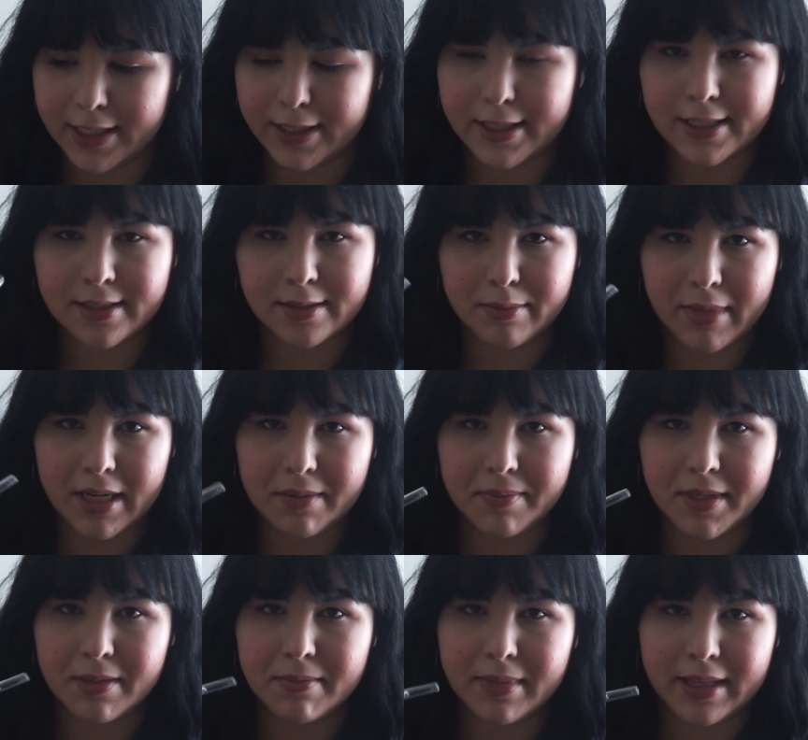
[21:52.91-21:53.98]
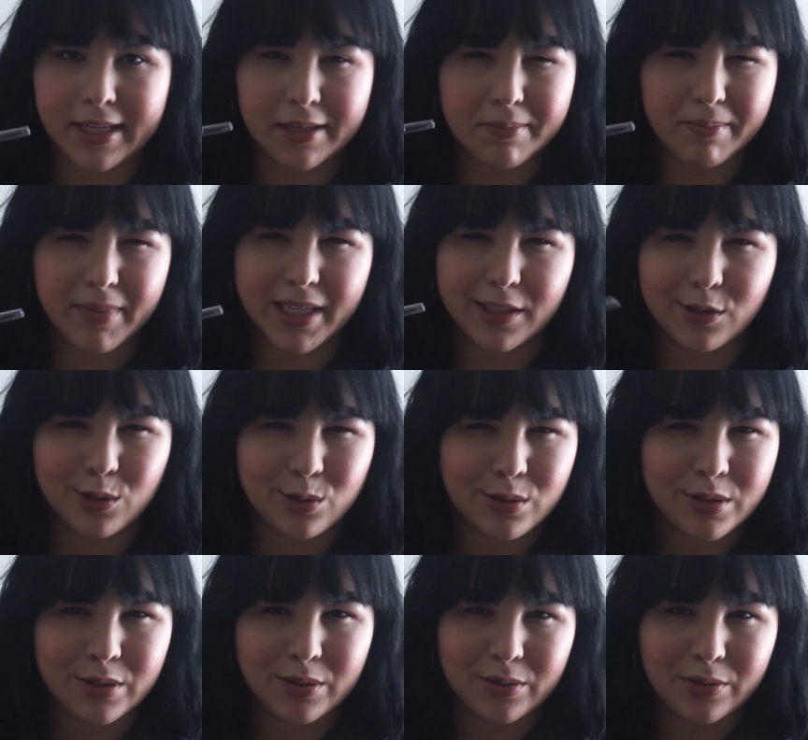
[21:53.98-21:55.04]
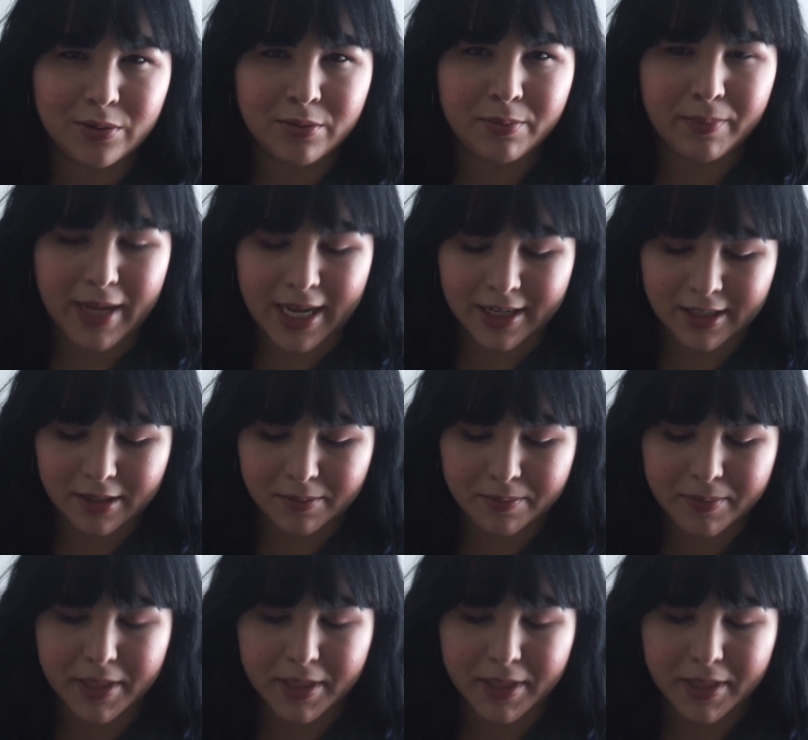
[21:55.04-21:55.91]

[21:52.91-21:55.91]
This might be like my go-to backup.